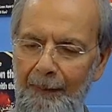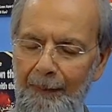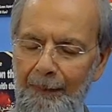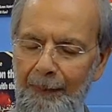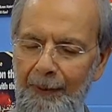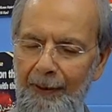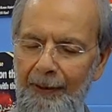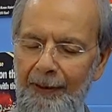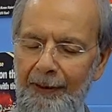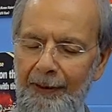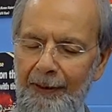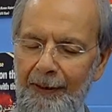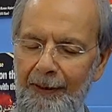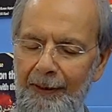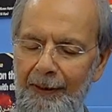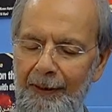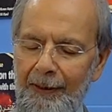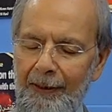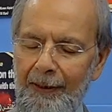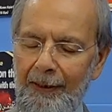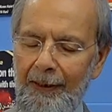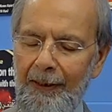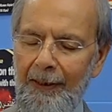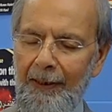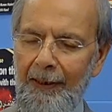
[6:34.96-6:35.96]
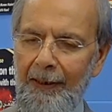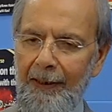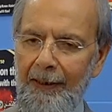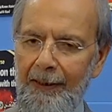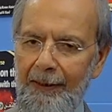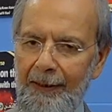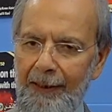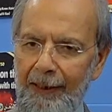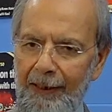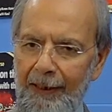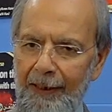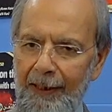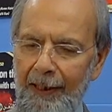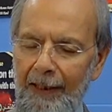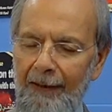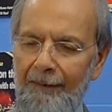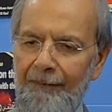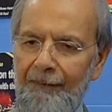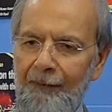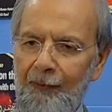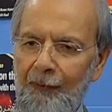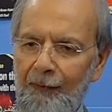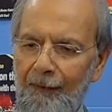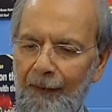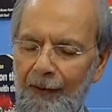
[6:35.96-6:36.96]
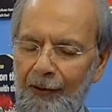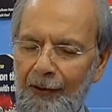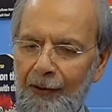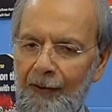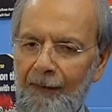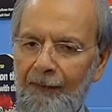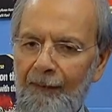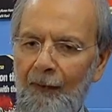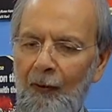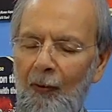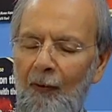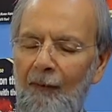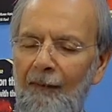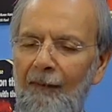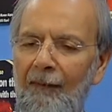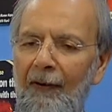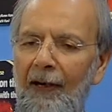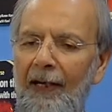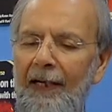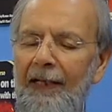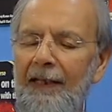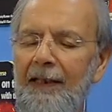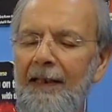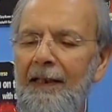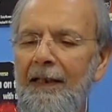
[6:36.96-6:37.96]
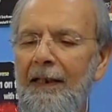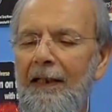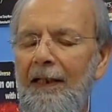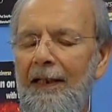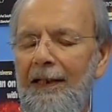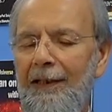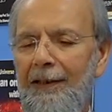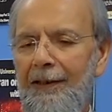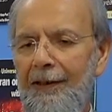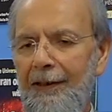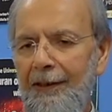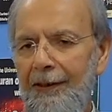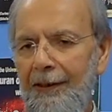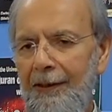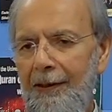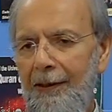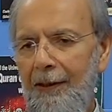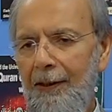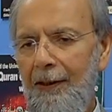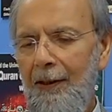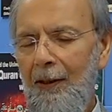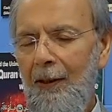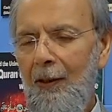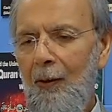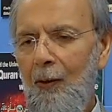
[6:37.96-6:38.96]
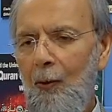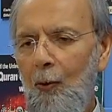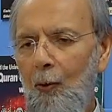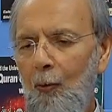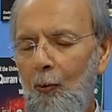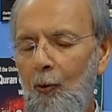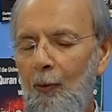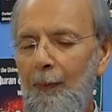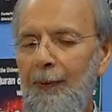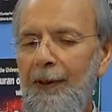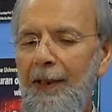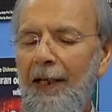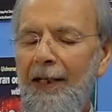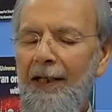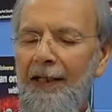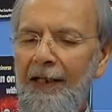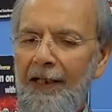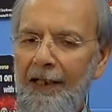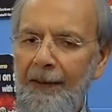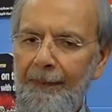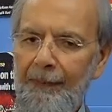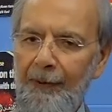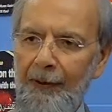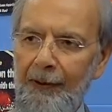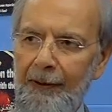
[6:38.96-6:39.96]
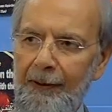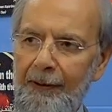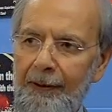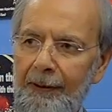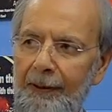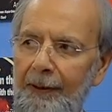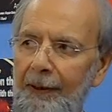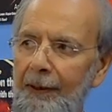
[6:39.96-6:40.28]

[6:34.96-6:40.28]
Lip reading: But they have to first of all find a lady who would be agreeable